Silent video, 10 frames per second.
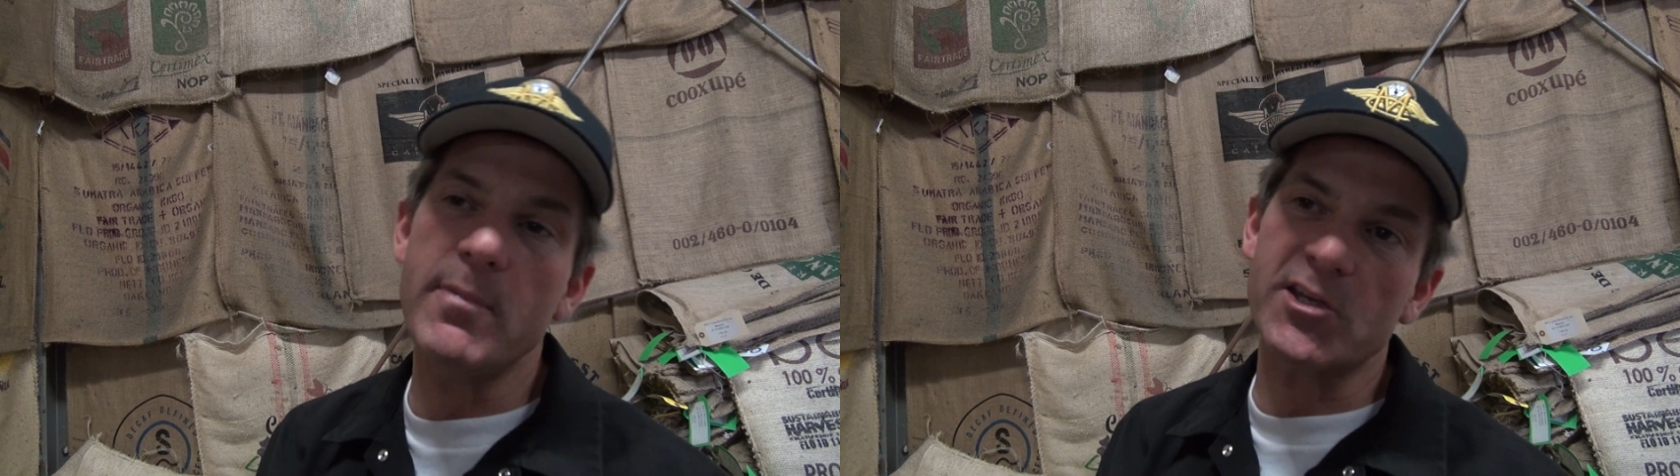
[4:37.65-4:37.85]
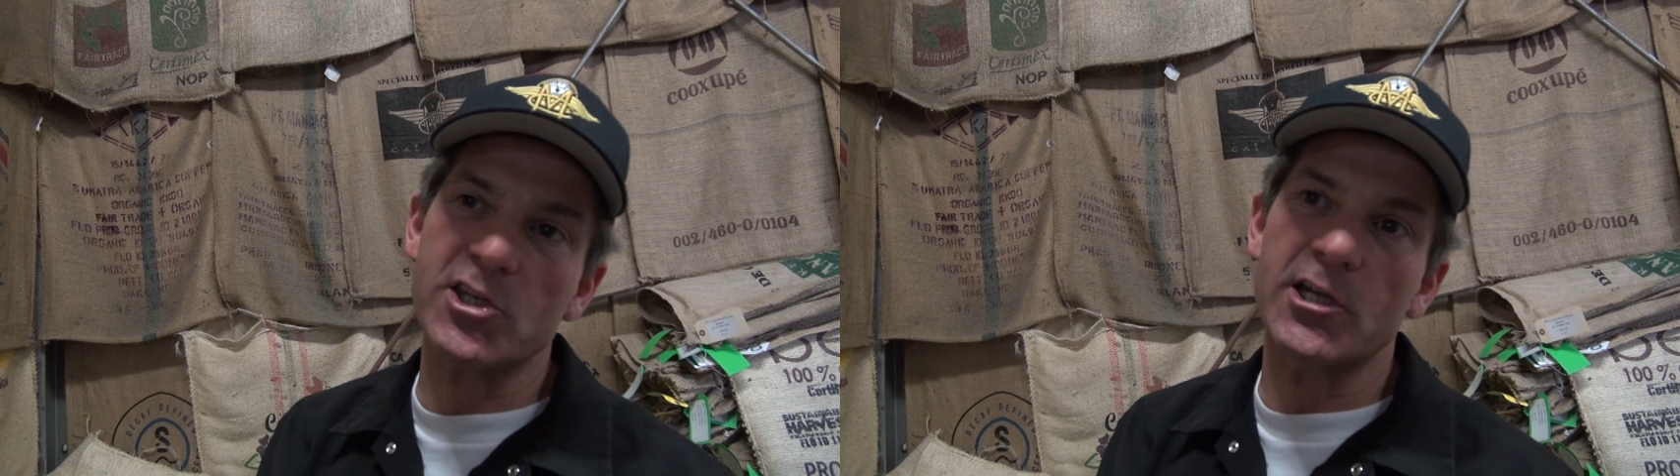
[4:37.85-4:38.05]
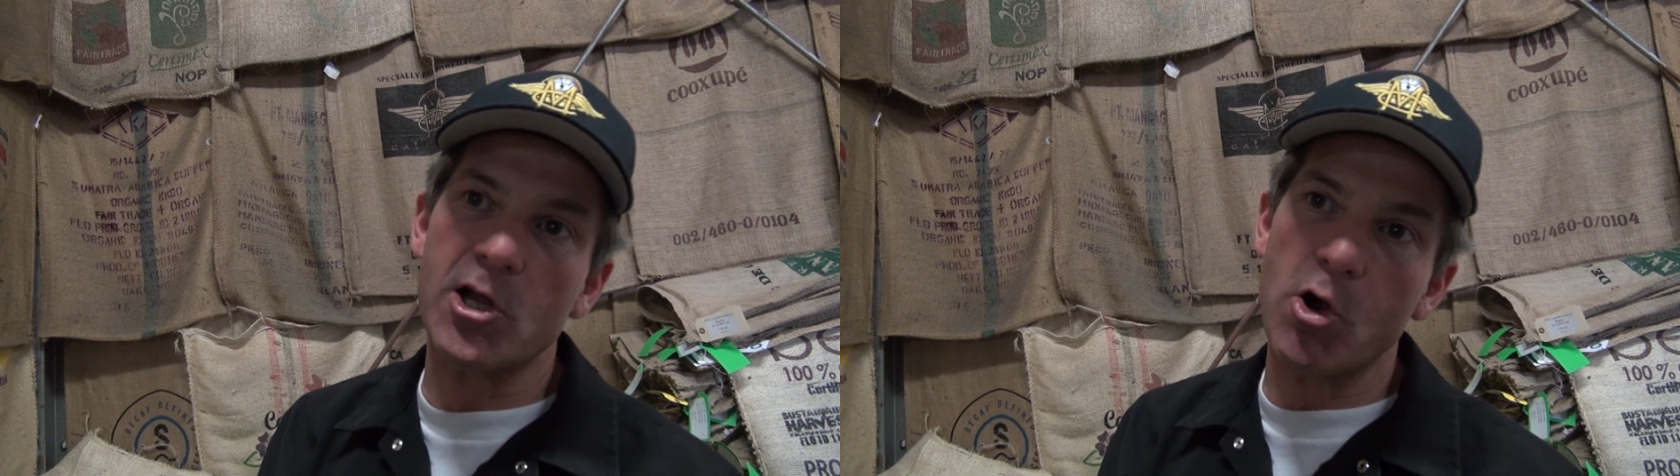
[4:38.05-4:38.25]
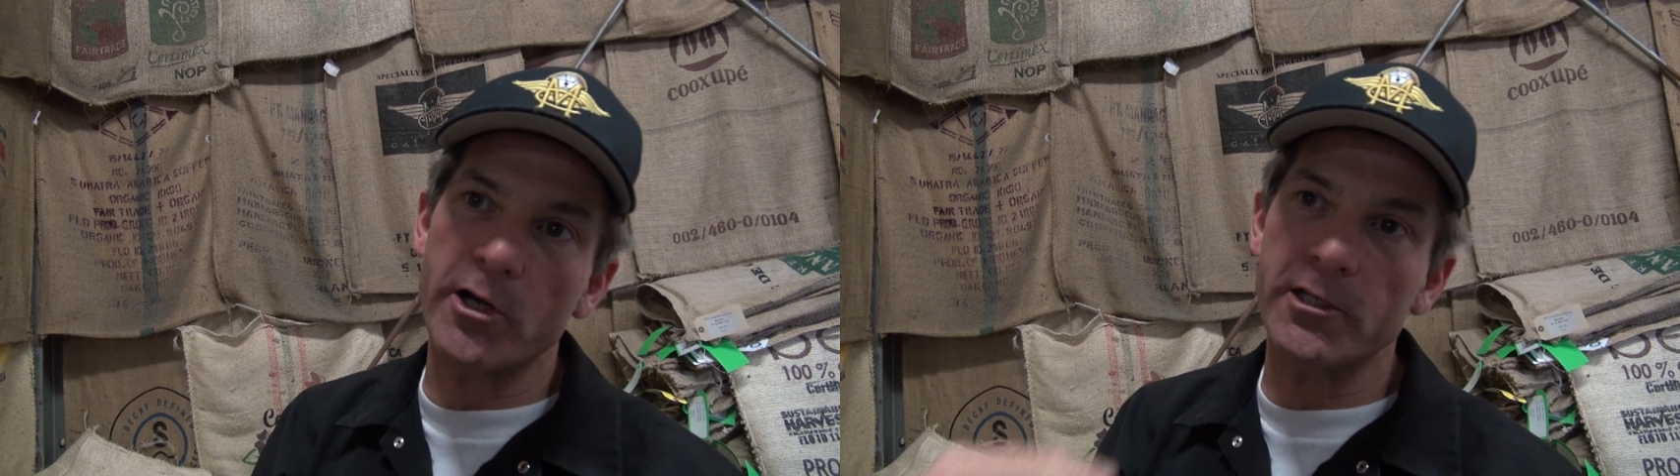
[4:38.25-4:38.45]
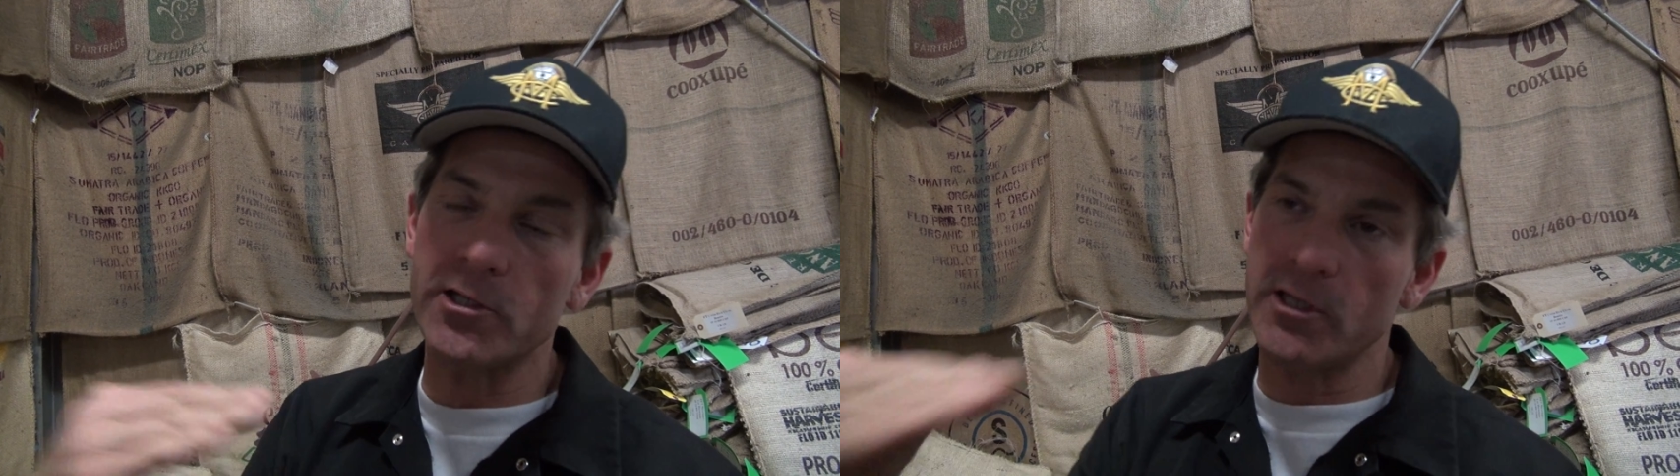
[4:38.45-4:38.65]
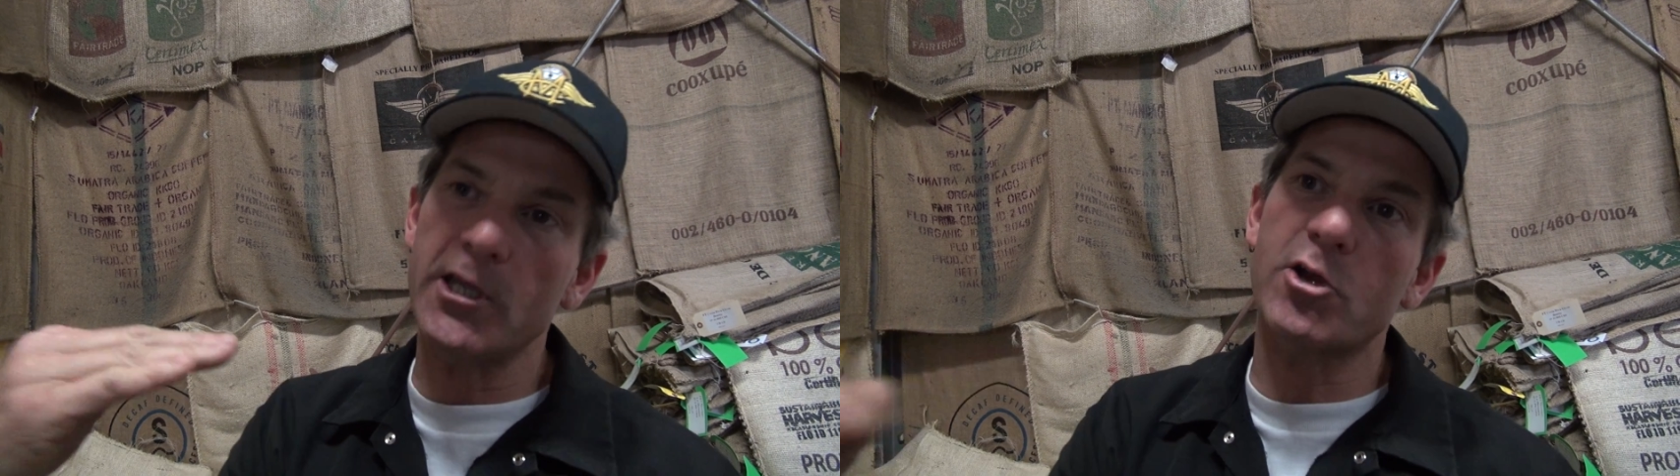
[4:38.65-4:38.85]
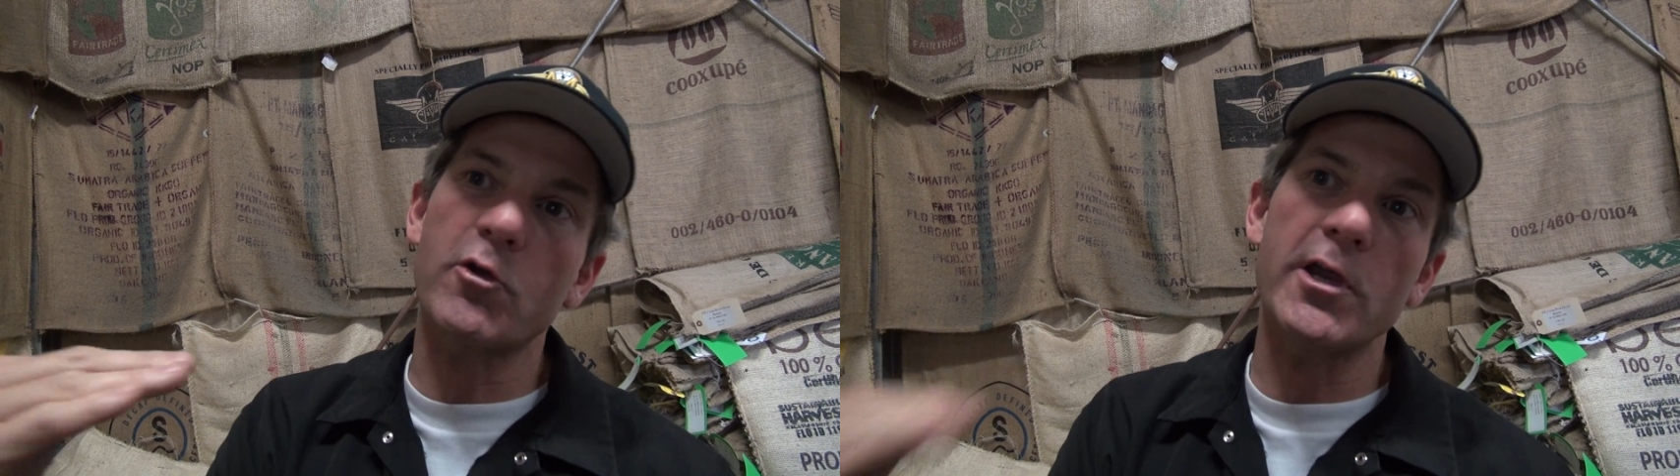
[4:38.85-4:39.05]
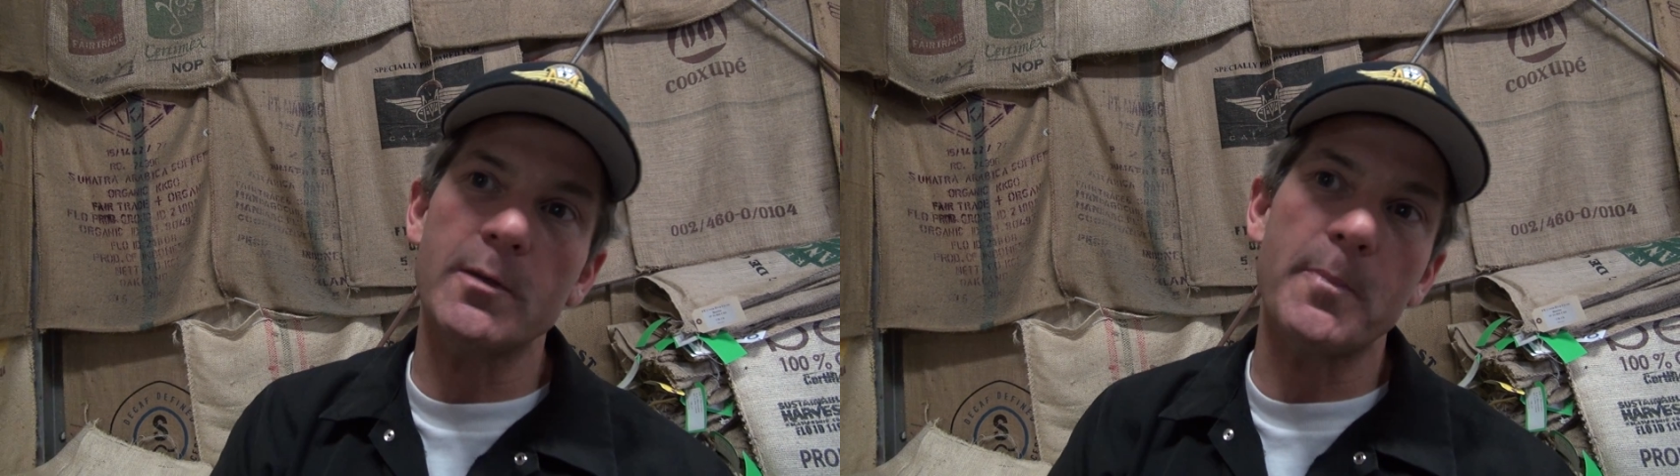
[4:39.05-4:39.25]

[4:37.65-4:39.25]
mix it according to the agreed